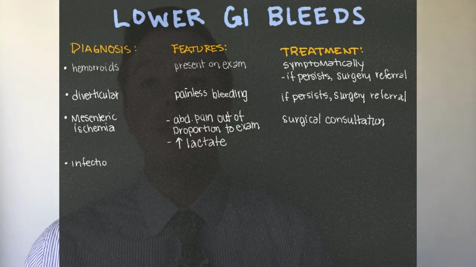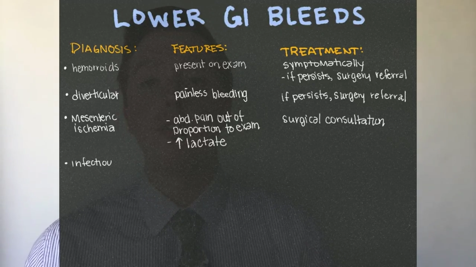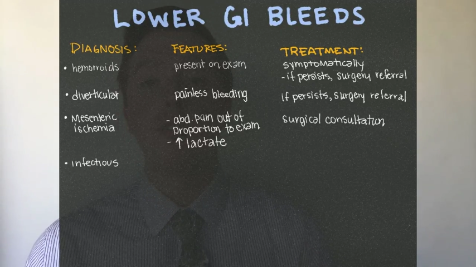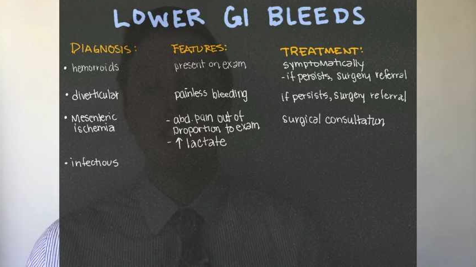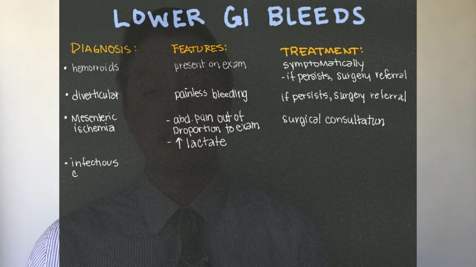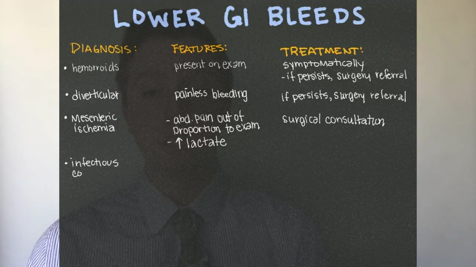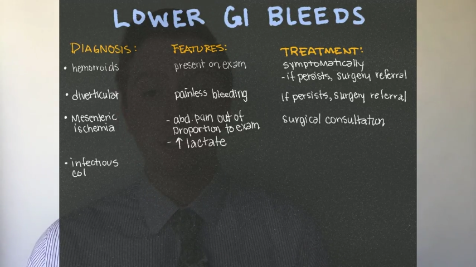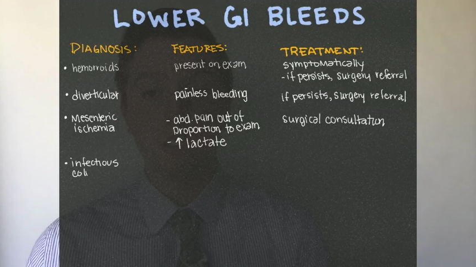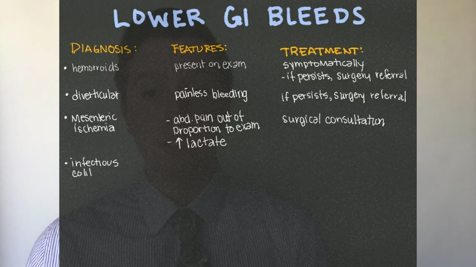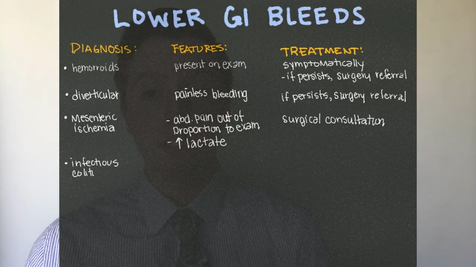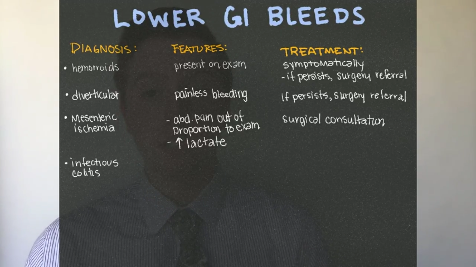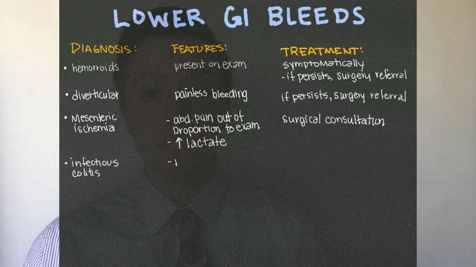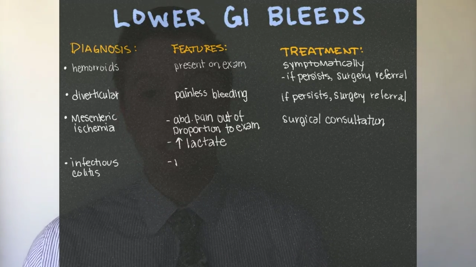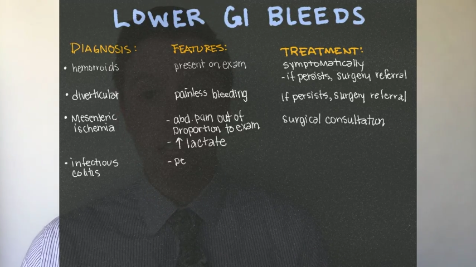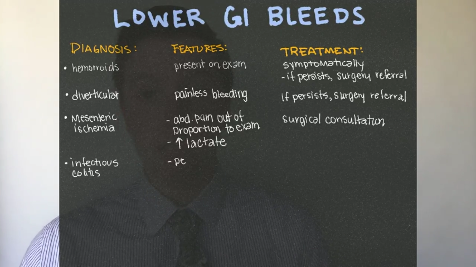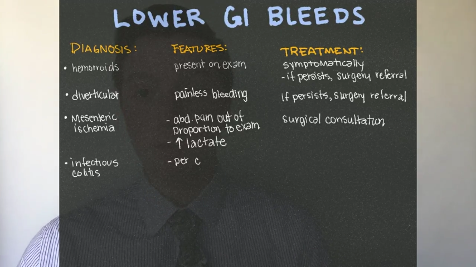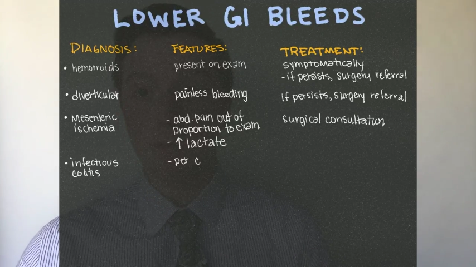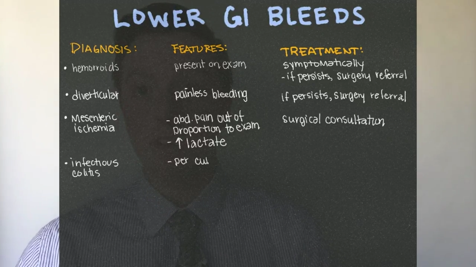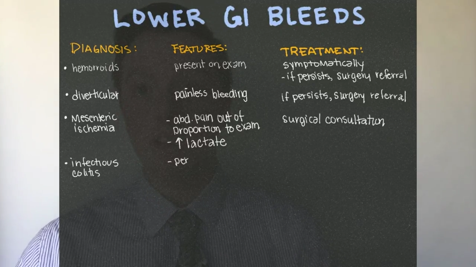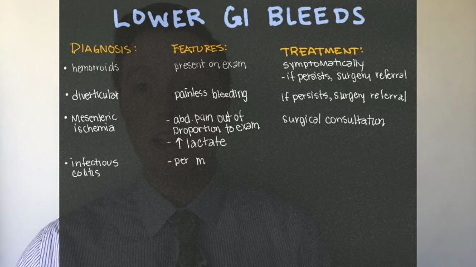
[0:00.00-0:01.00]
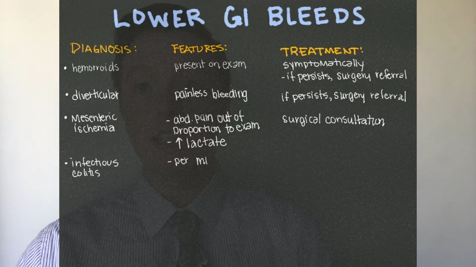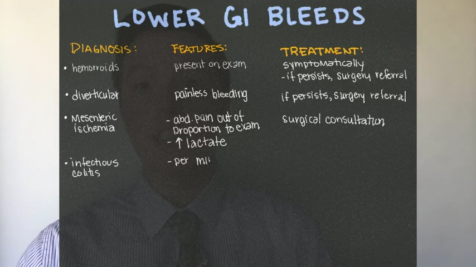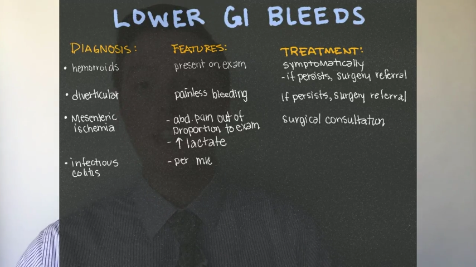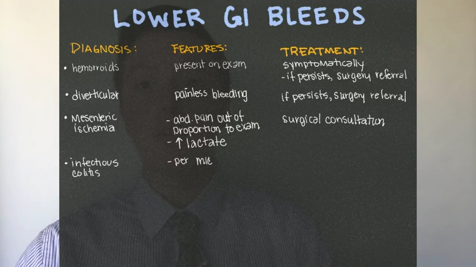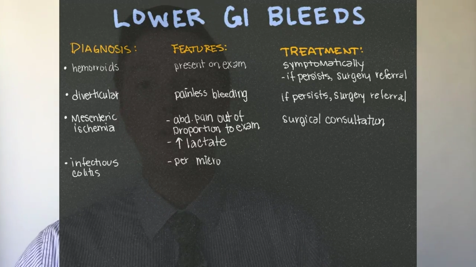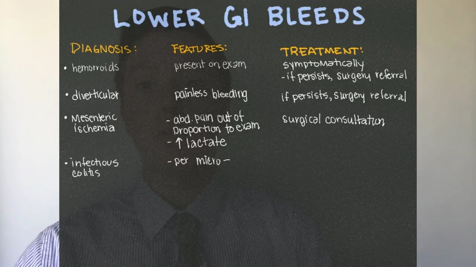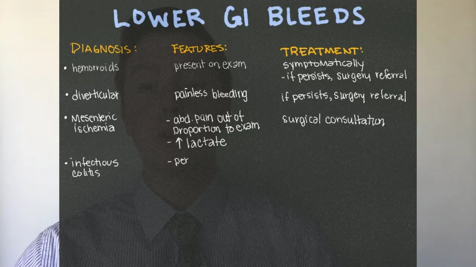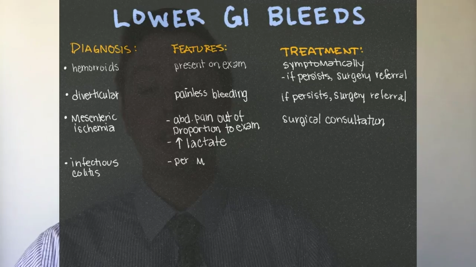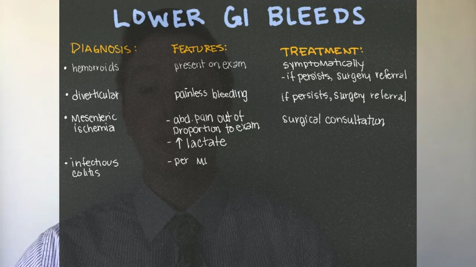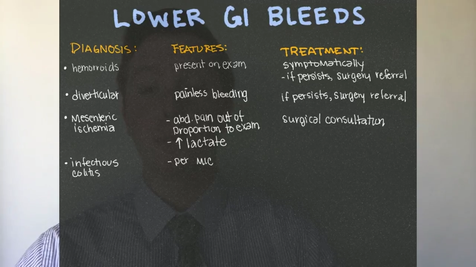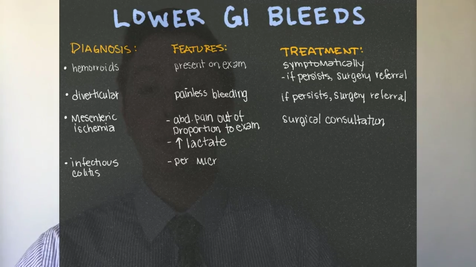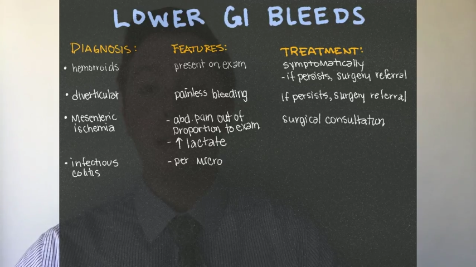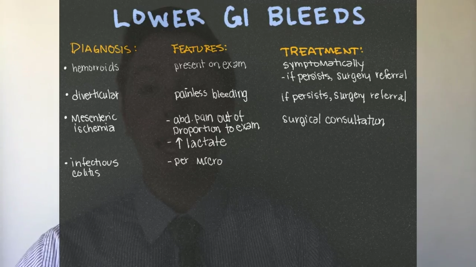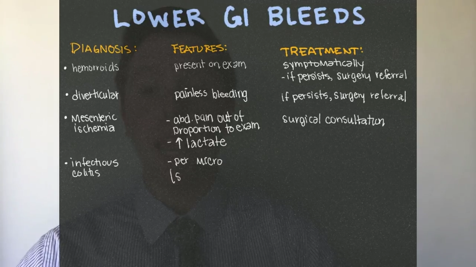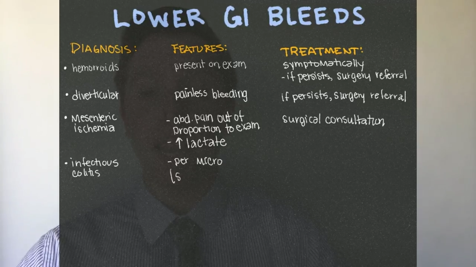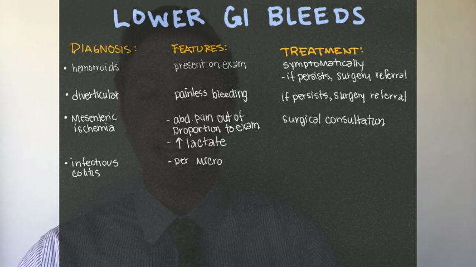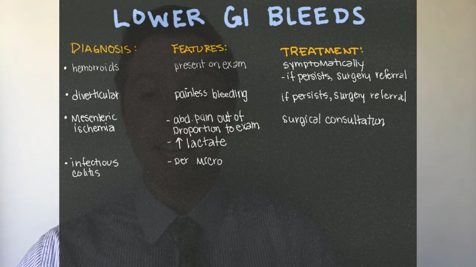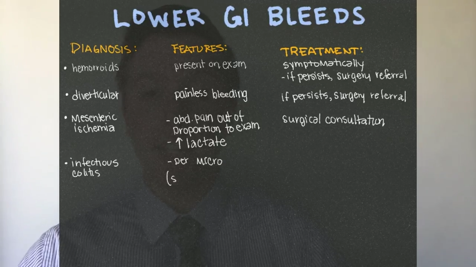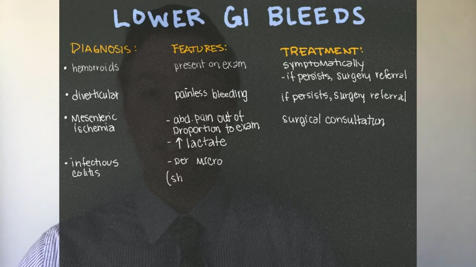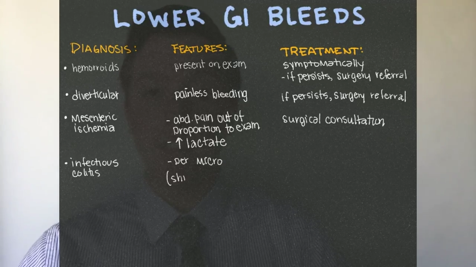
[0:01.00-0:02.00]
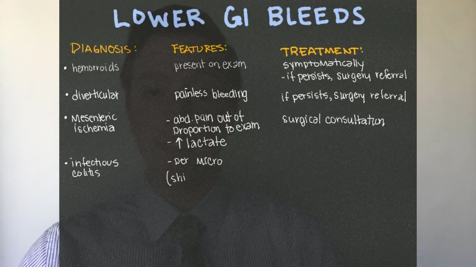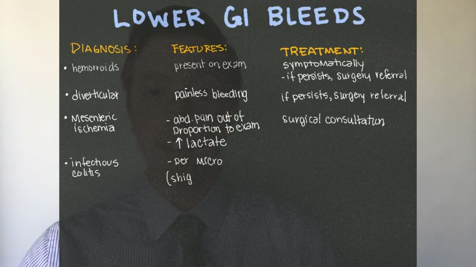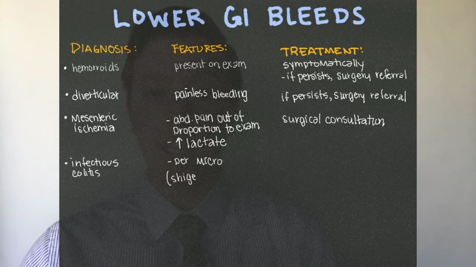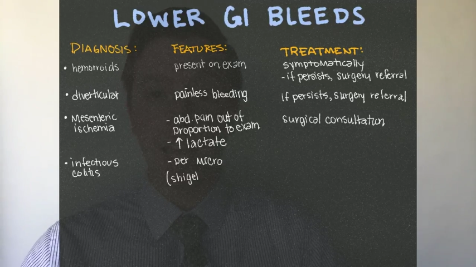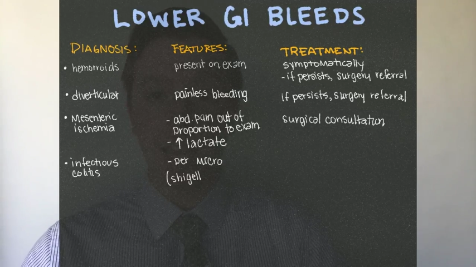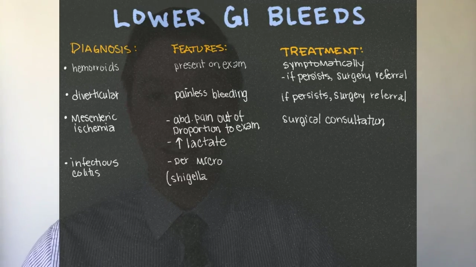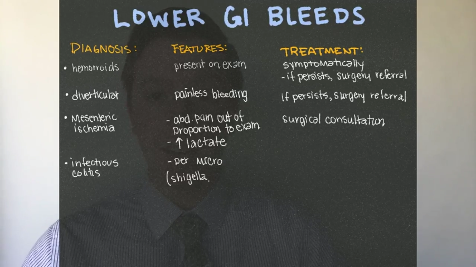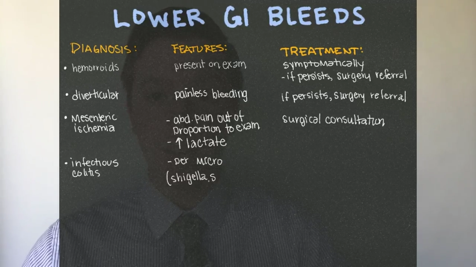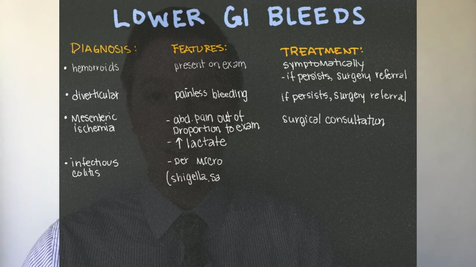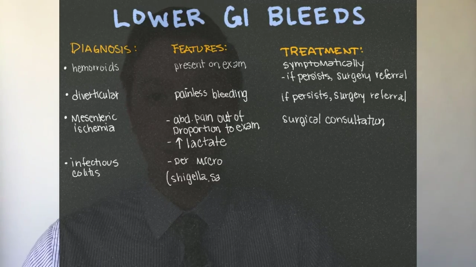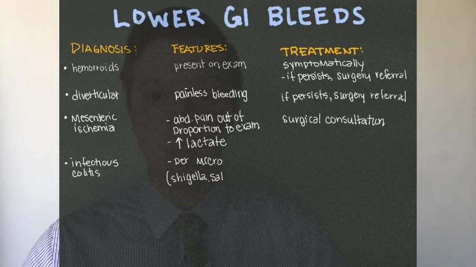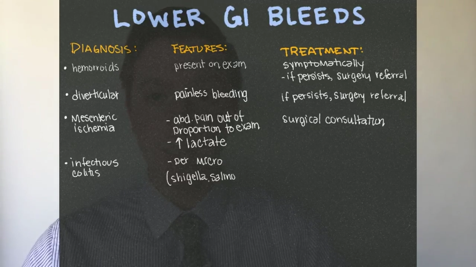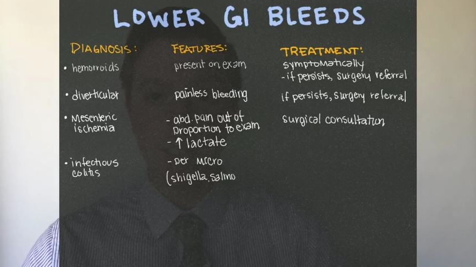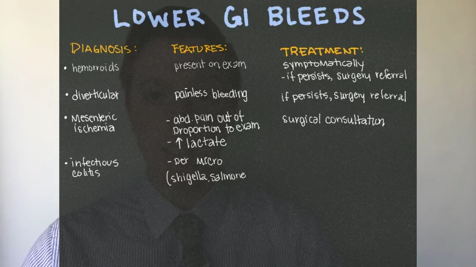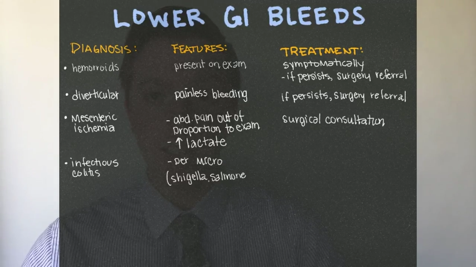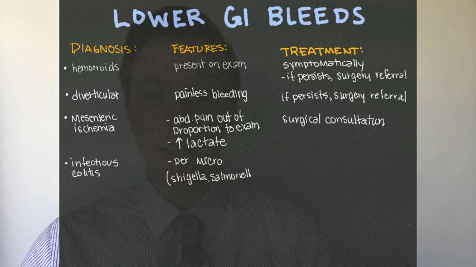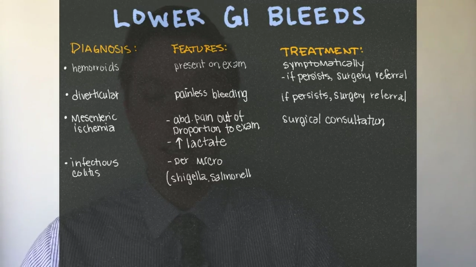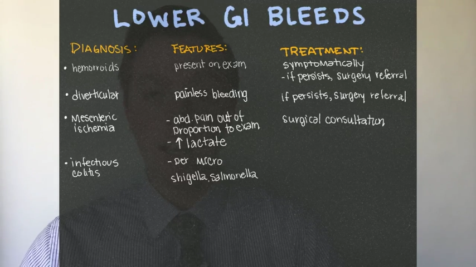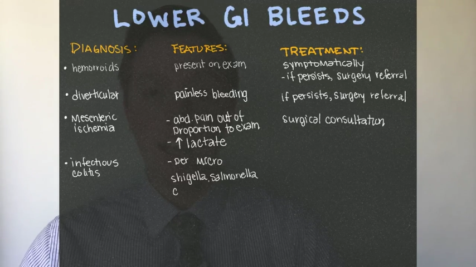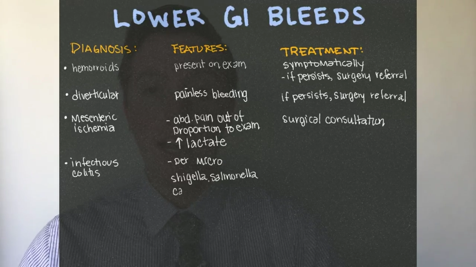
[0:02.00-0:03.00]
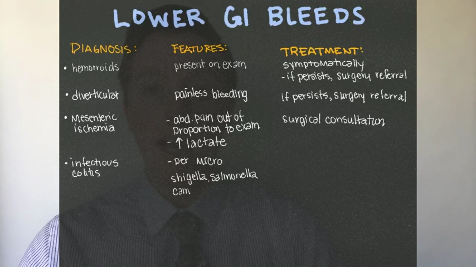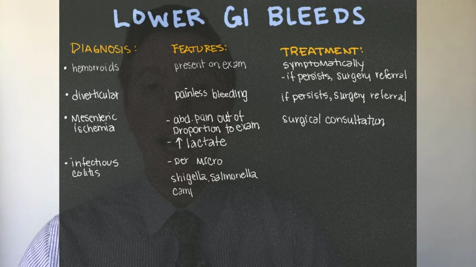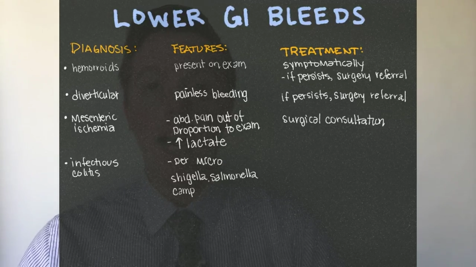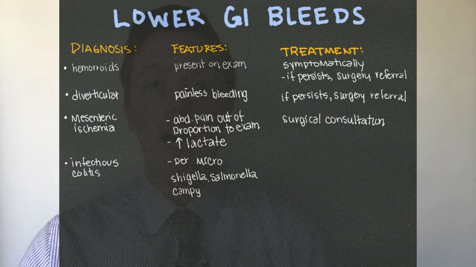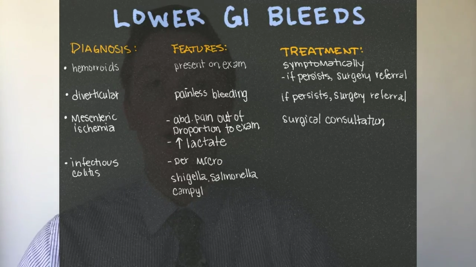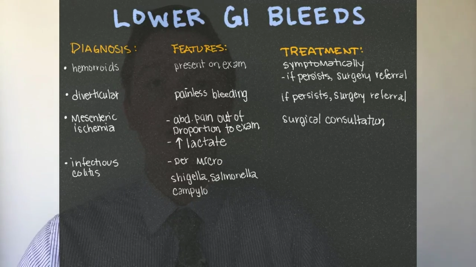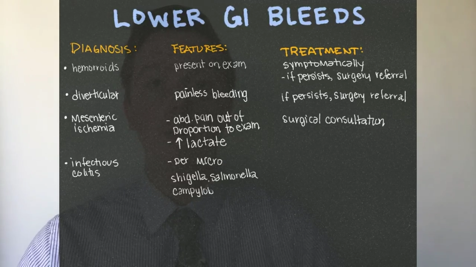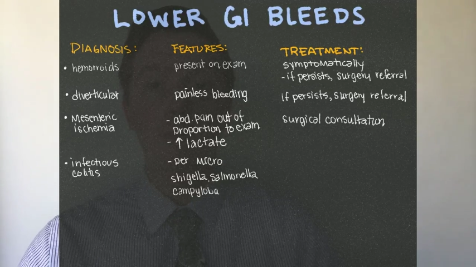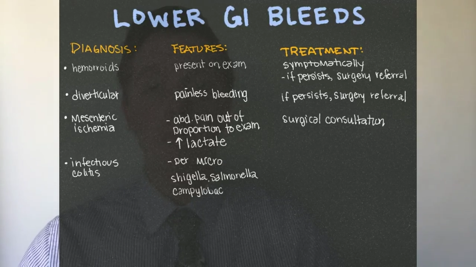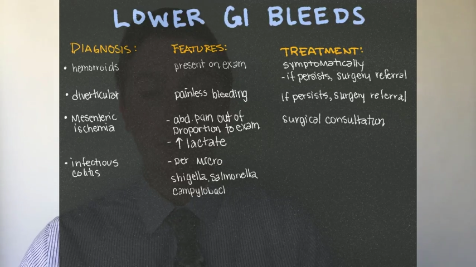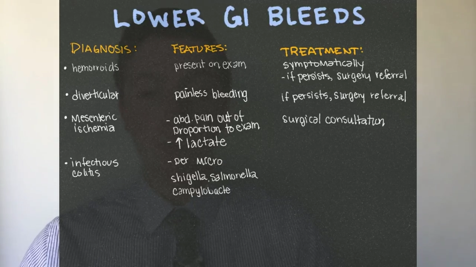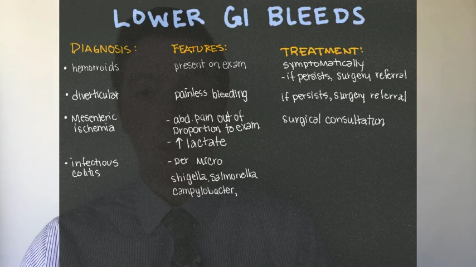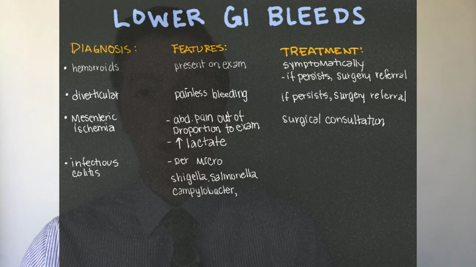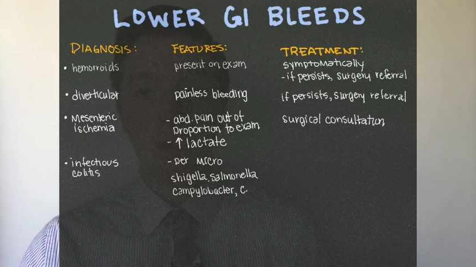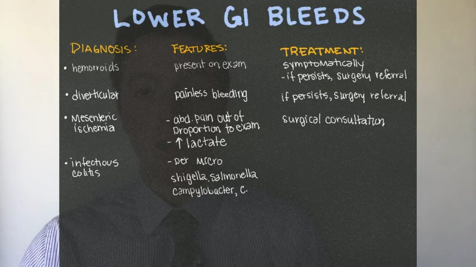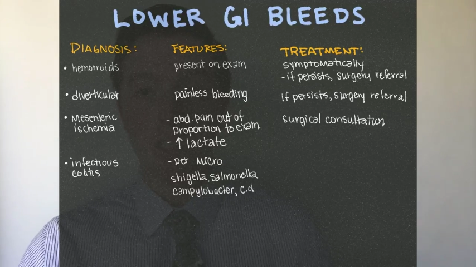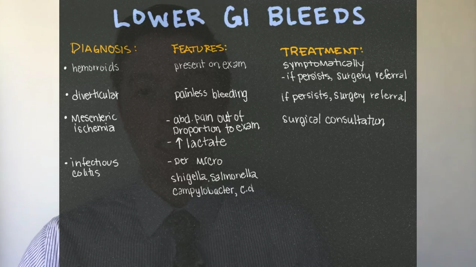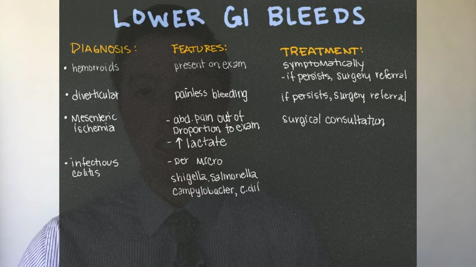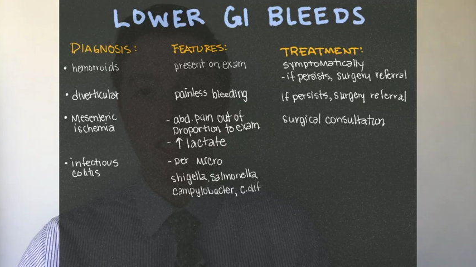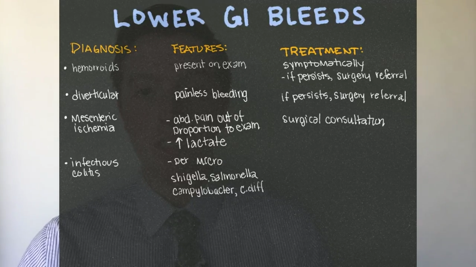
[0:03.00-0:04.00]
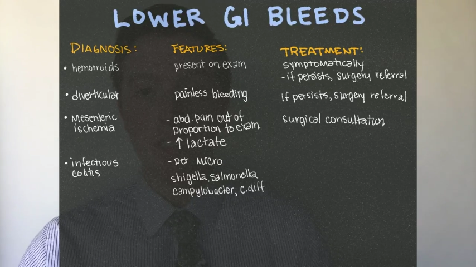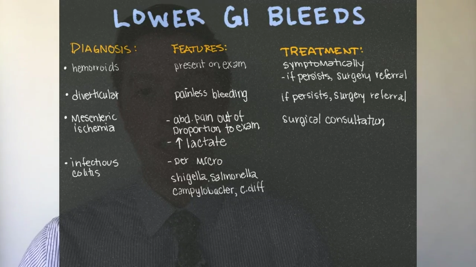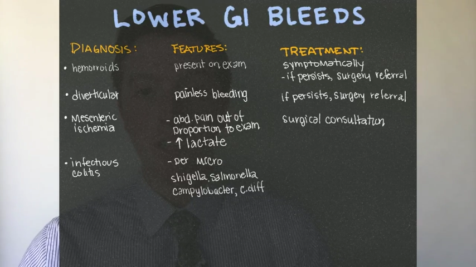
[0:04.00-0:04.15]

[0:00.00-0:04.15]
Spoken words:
(no speaker visible)